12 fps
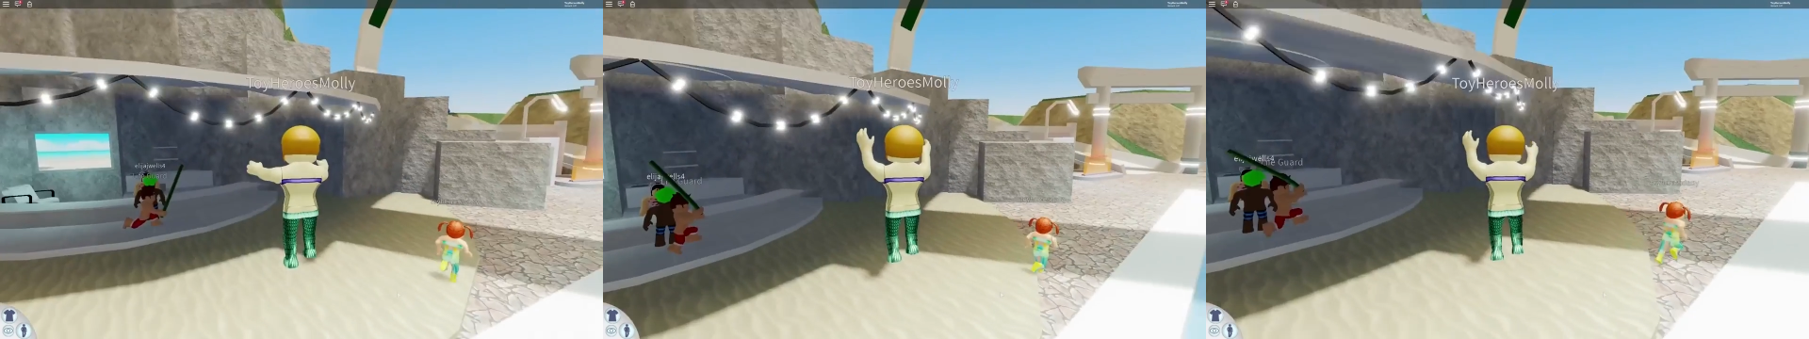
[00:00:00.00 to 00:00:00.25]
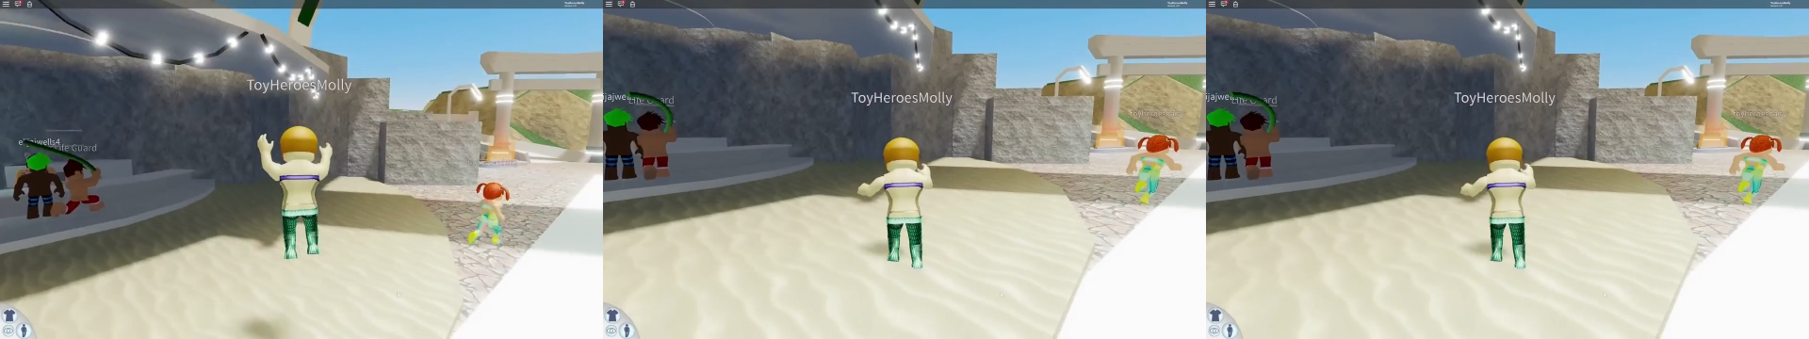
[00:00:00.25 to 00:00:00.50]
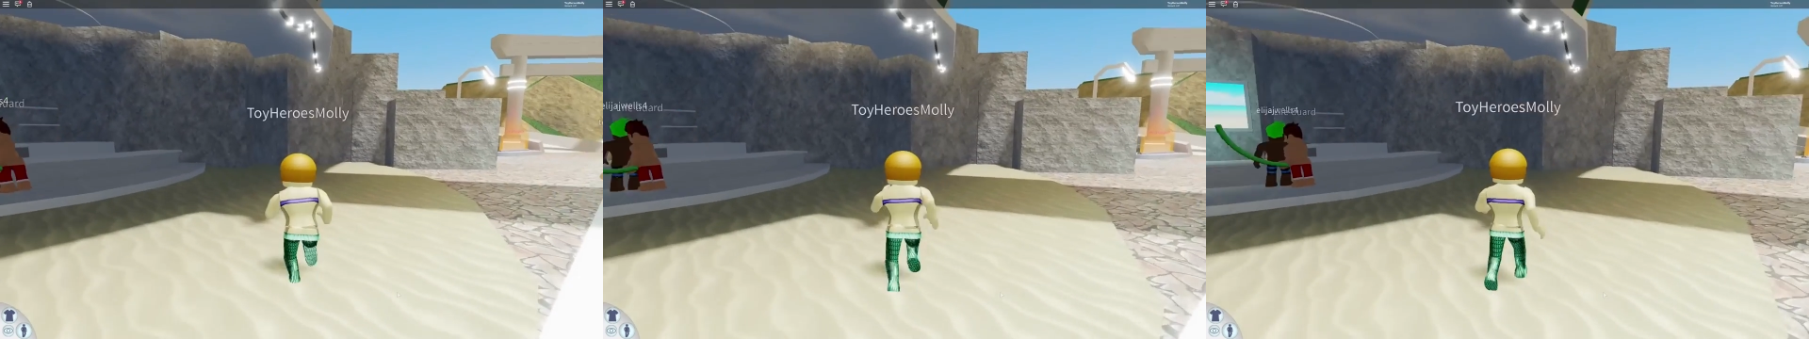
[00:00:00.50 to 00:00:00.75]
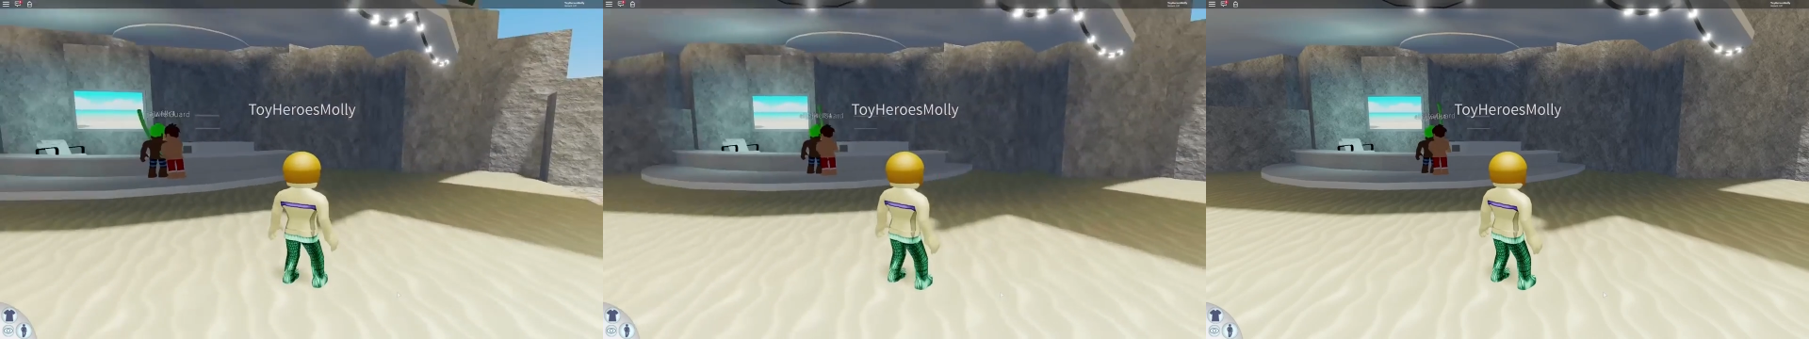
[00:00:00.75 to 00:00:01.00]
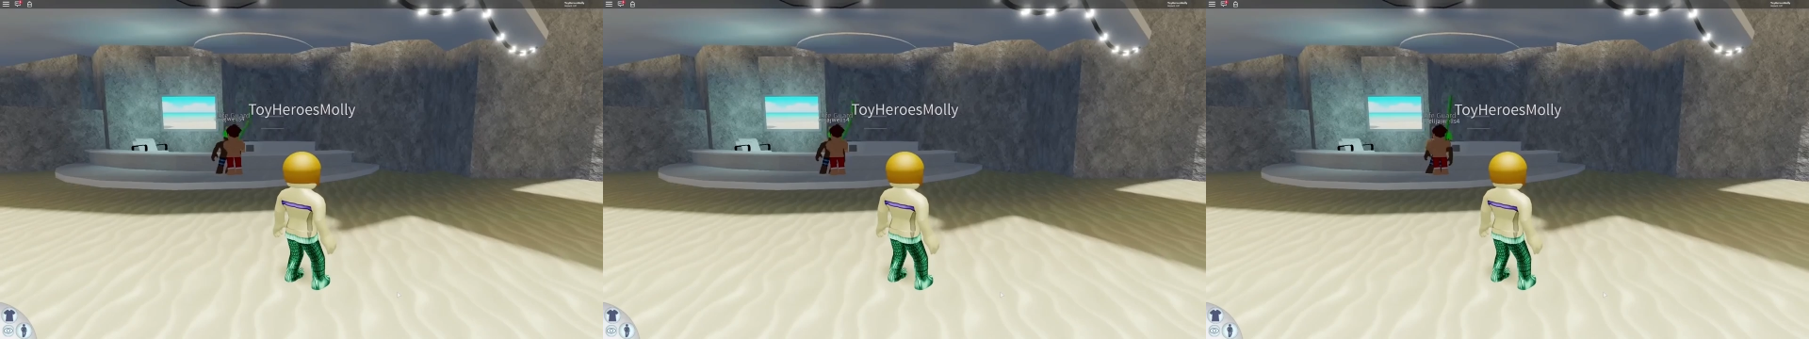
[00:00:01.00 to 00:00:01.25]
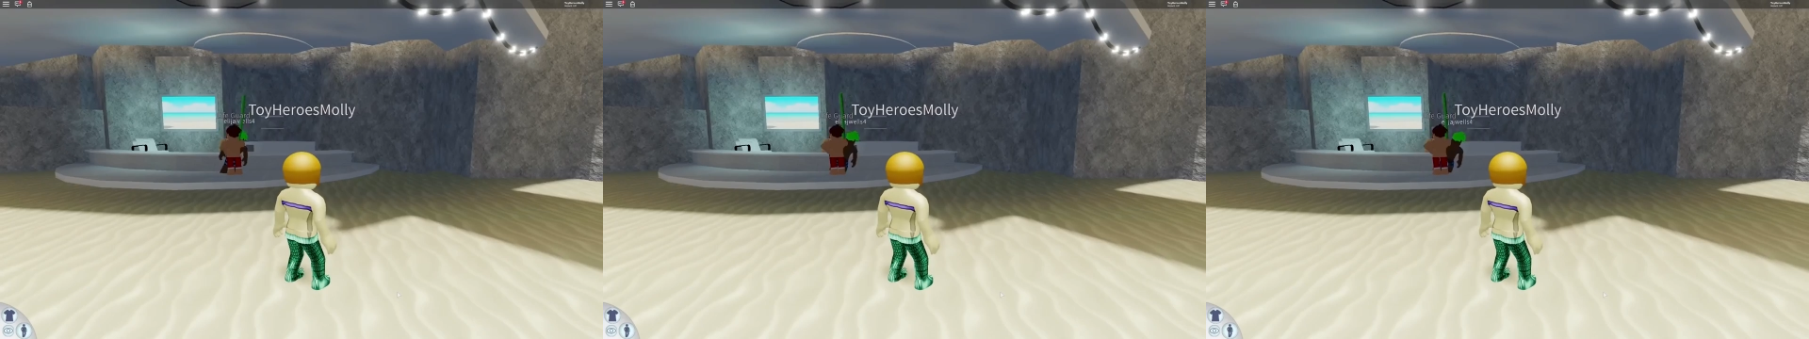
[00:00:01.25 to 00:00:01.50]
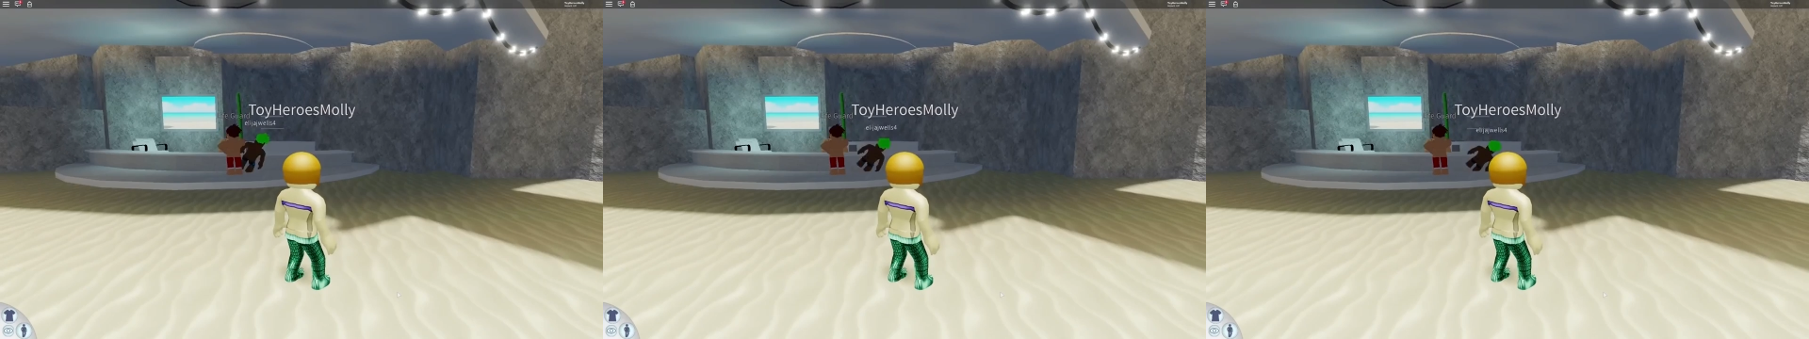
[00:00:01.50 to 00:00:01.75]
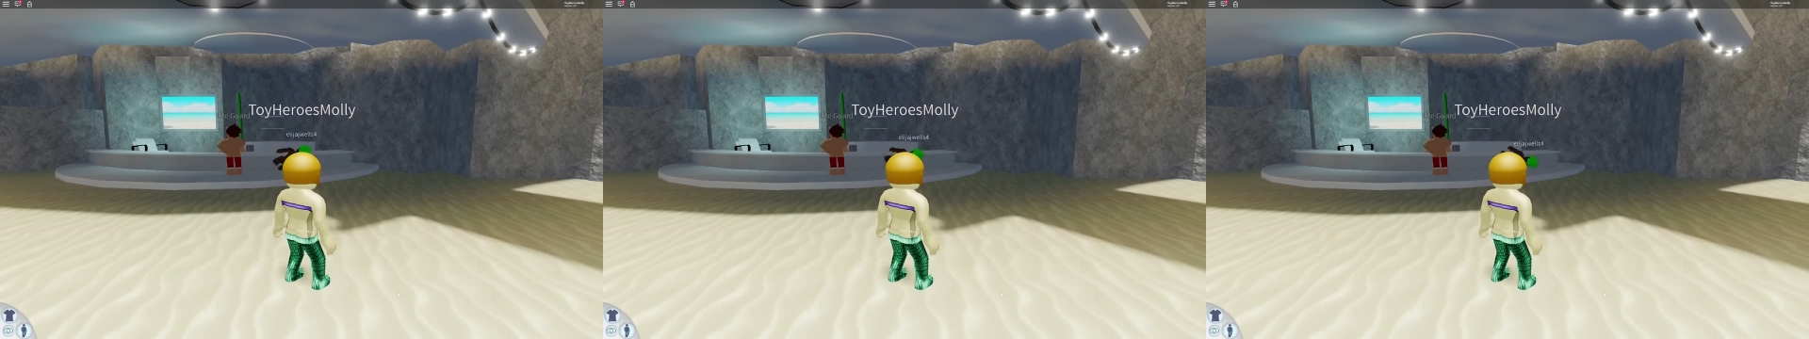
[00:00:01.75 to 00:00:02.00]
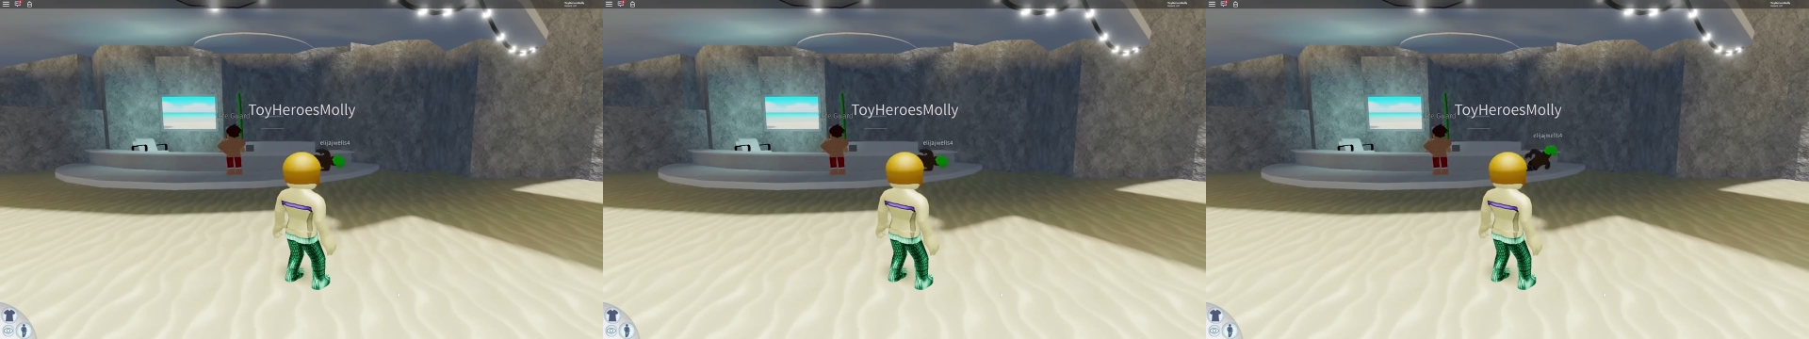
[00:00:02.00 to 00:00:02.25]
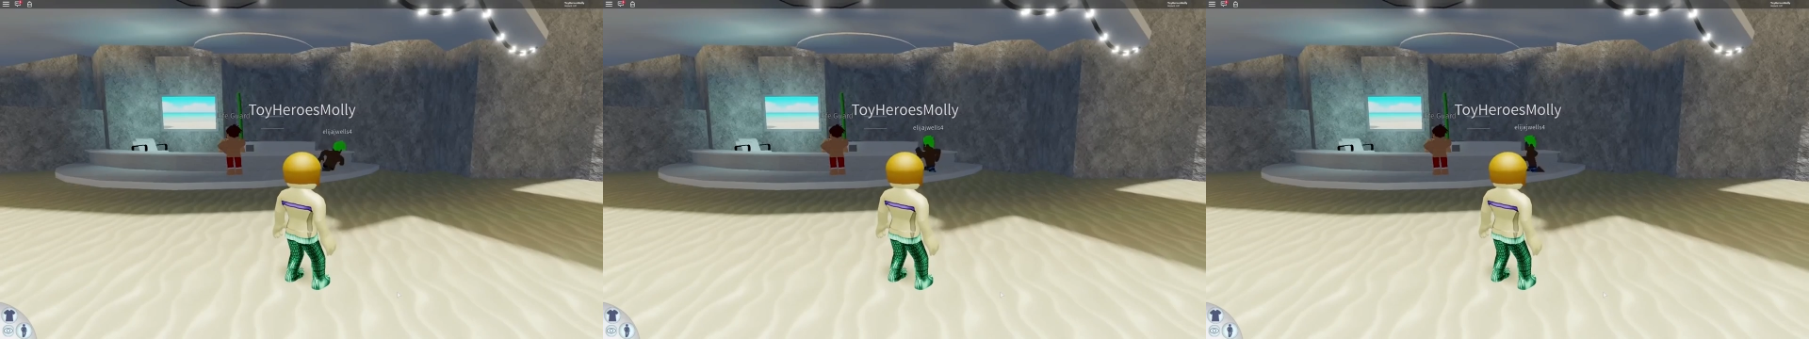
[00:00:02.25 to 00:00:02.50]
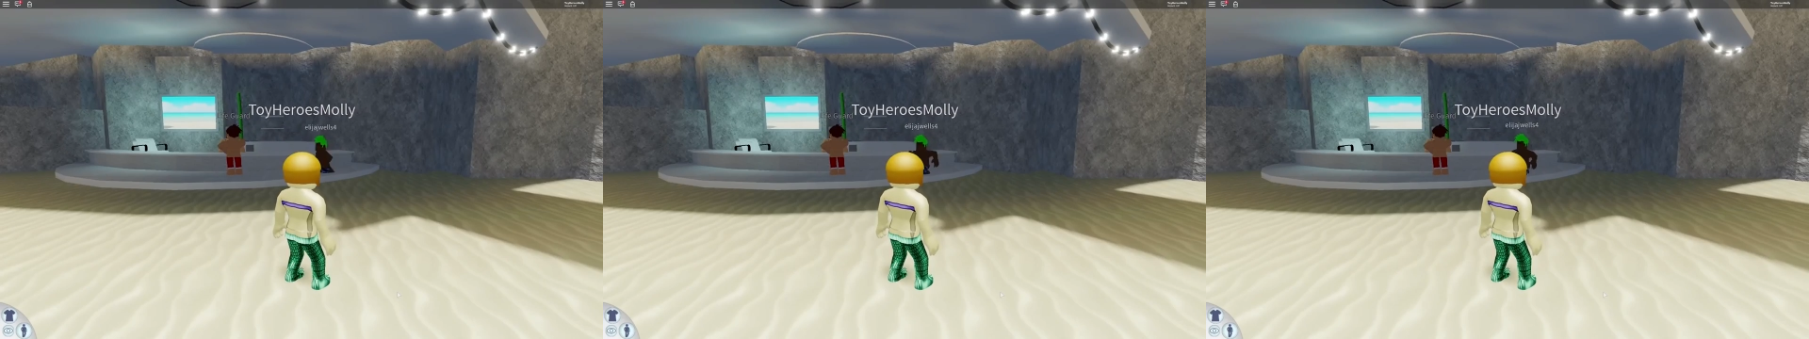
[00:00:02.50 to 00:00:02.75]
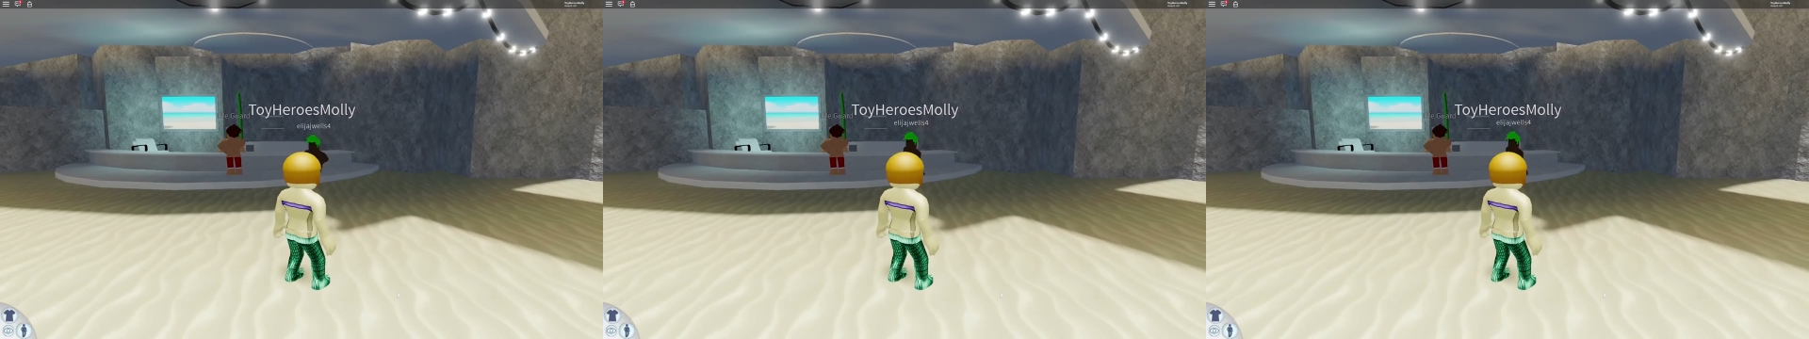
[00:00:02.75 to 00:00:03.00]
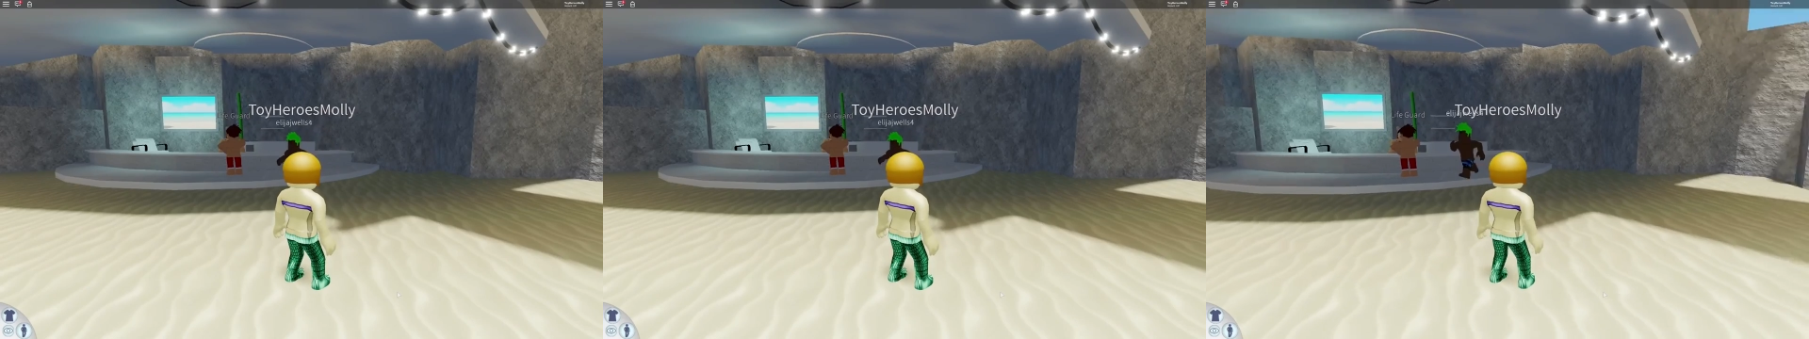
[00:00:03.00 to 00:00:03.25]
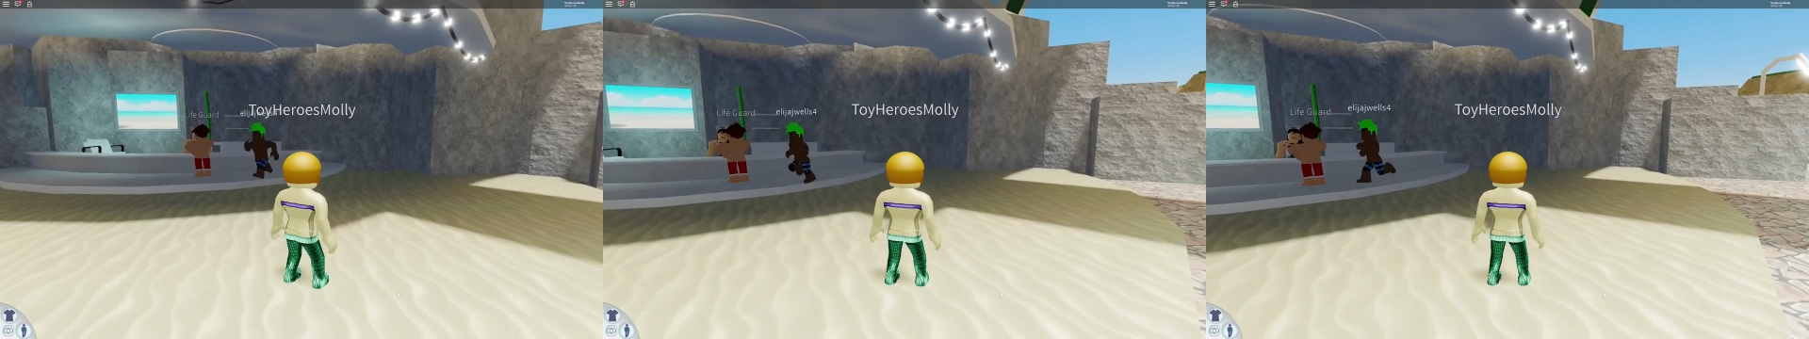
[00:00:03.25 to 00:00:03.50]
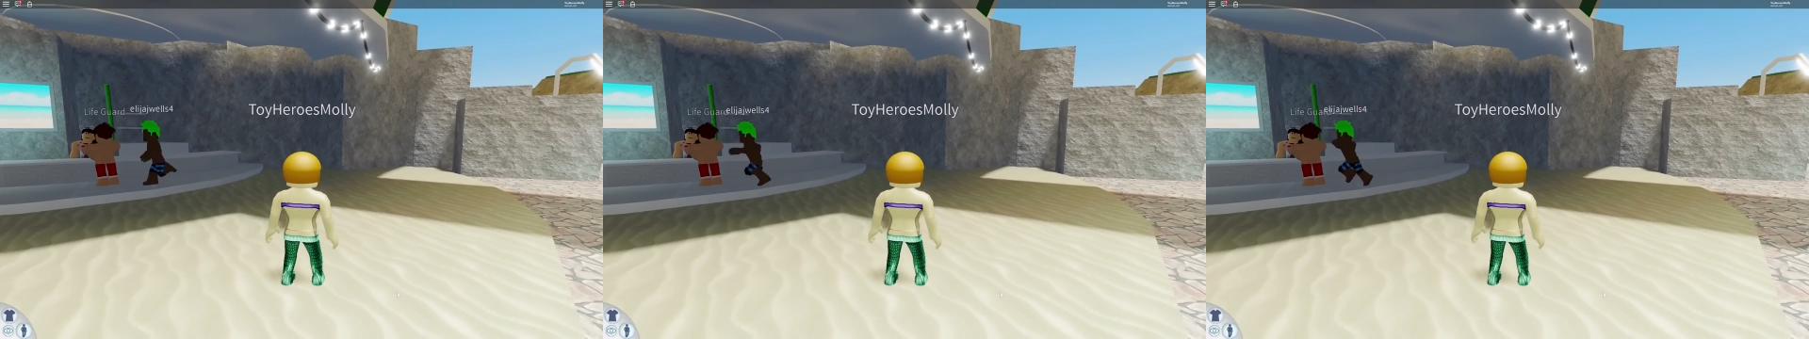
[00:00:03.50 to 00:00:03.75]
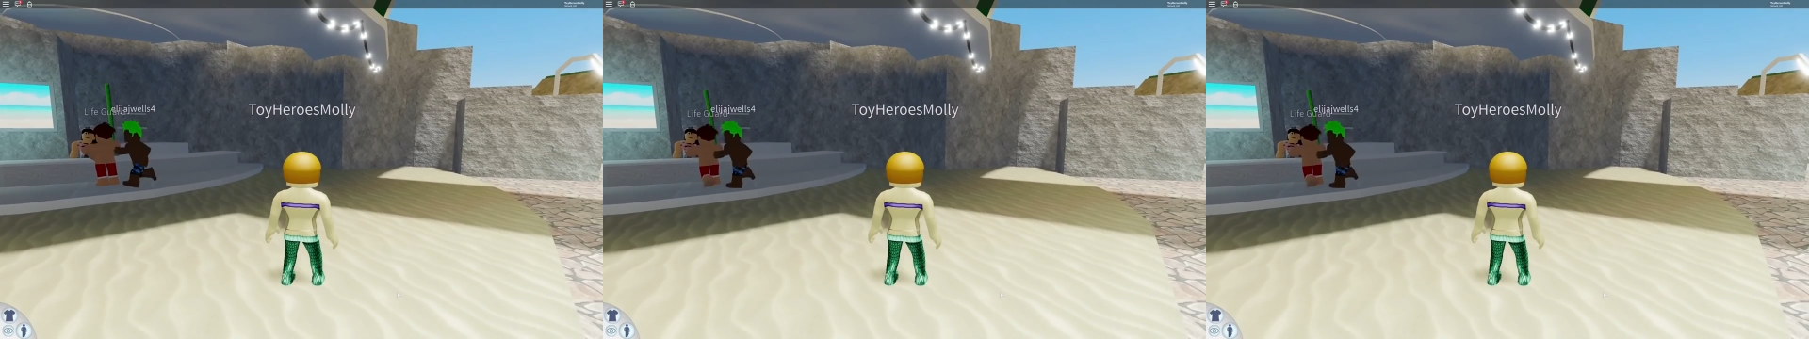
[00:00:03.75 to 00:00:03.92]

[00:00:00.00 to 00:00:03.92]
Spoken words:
No face is visible, so there are no lips to read.